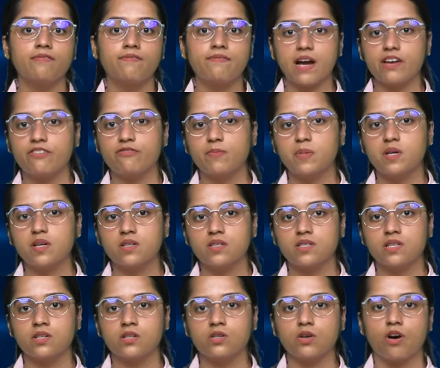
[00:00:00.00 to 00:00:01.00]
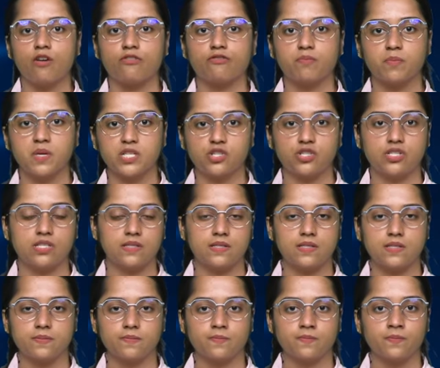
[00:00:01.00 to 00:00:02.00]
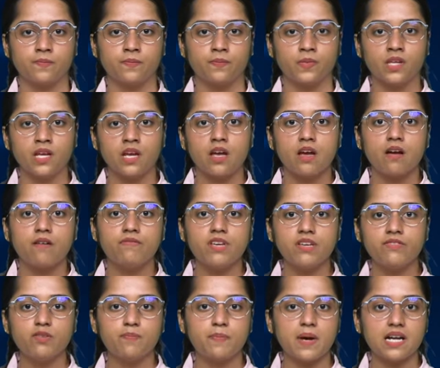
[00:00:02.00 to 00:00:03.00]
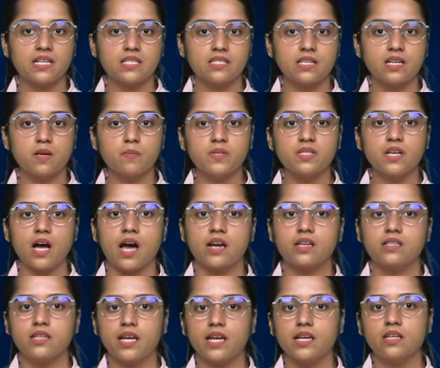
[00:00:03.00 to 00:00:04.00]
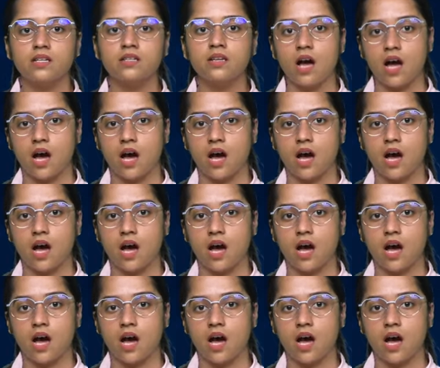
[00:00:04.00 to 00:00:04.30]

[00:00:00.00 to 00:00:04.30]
5% of machines. VVPAT slips are taken